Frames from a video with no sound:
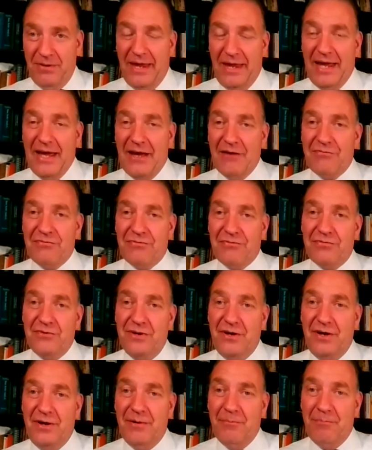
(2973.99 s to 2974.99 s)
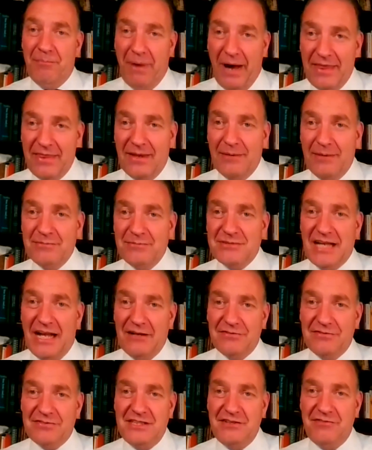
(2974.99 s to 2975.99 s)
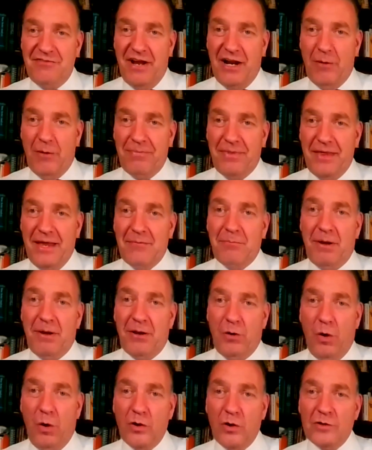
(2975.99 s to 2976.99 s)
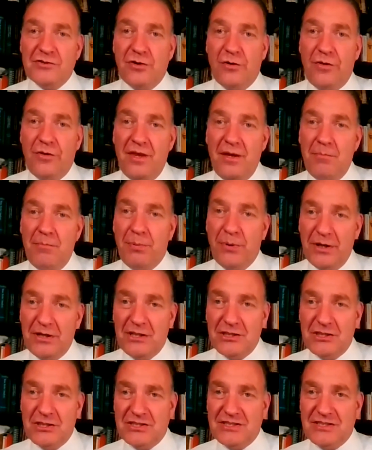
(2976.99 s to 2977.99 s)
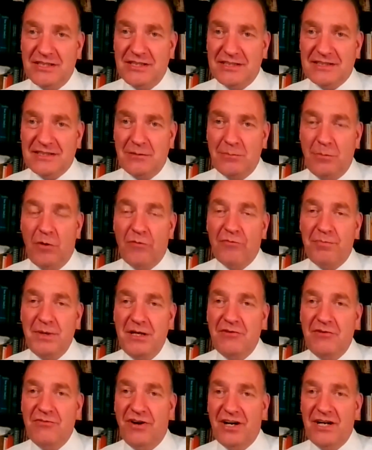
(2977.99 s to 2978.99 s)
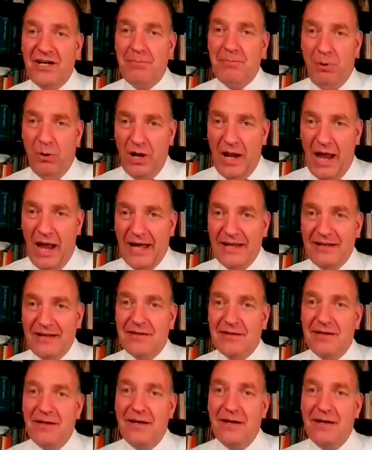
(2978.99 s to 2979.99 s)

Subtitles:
They have by themselves developed that, but also the British system of being very polite